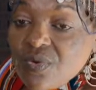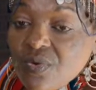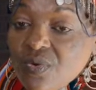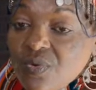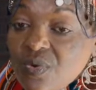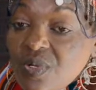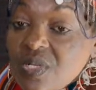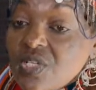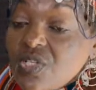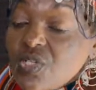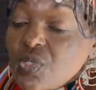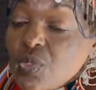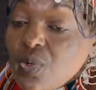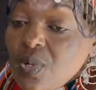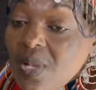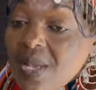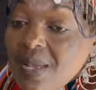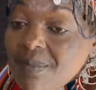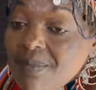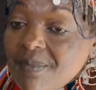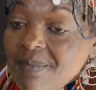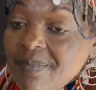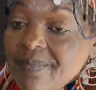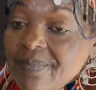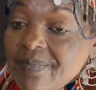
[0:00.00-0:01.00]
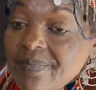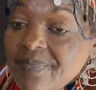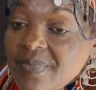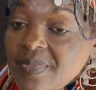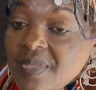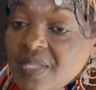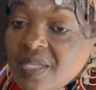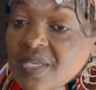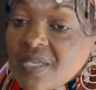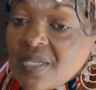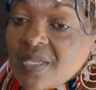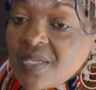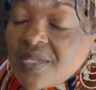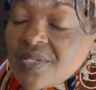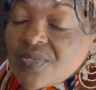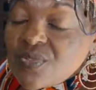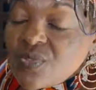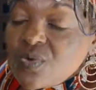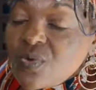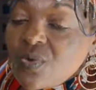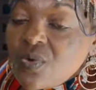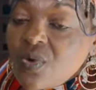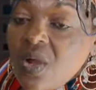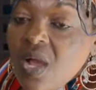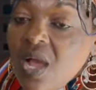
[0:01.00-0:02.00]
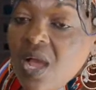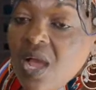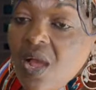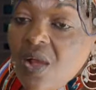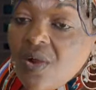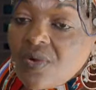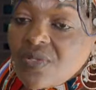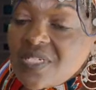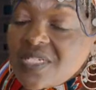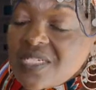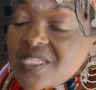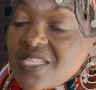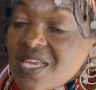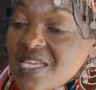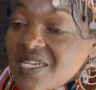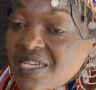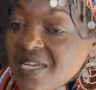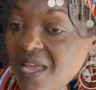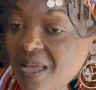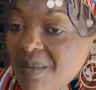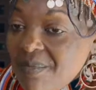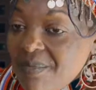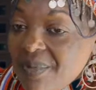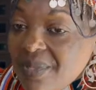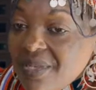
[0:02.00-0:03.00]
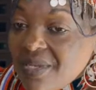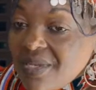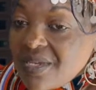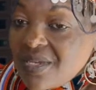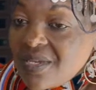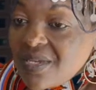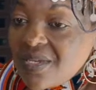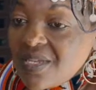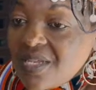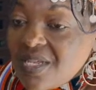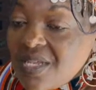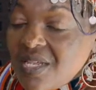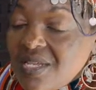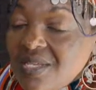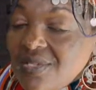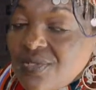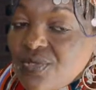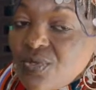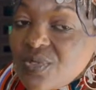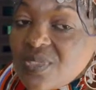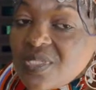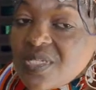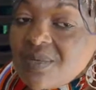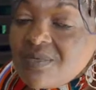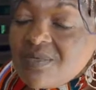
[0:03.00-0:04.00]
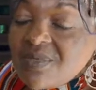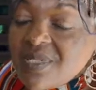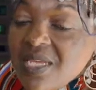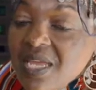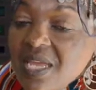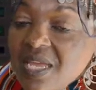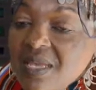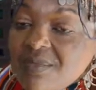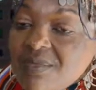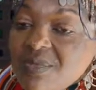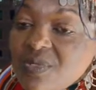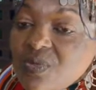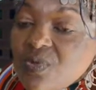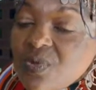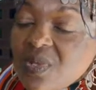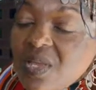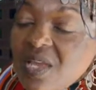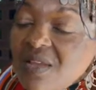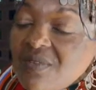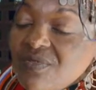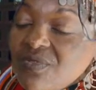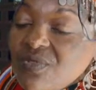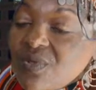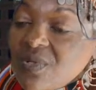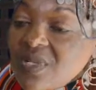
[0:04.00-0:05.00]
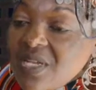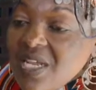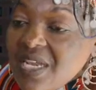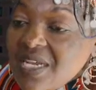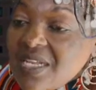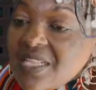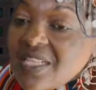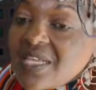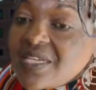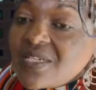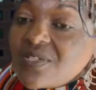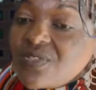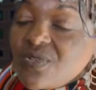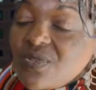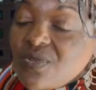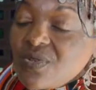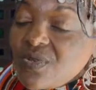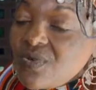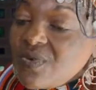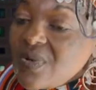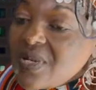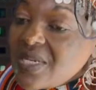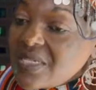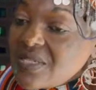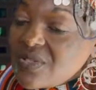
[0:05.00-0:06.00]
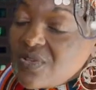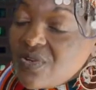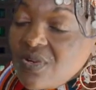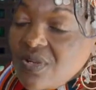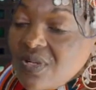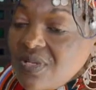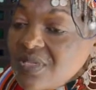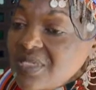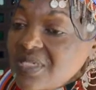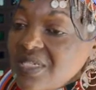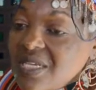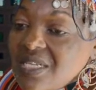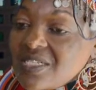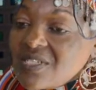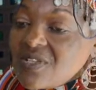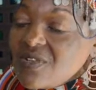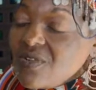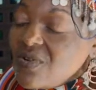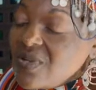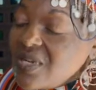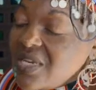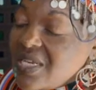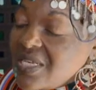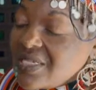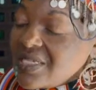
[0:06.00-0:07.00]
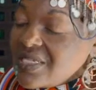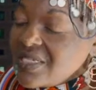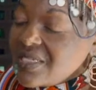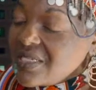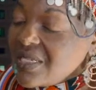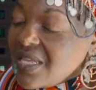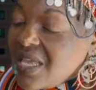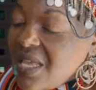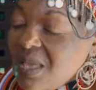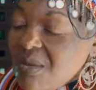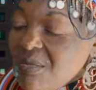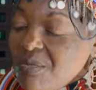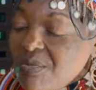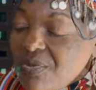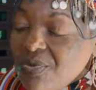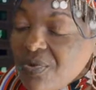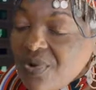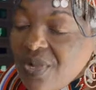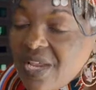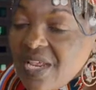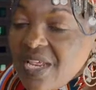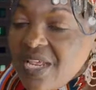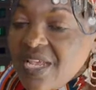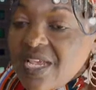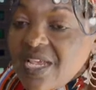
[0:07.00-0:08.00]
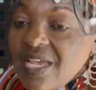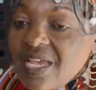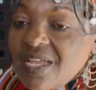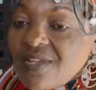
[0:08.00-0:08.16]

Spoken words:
will show up. So how did that happen? So sometimes we have to learn that, you know what, God, as long as I am praying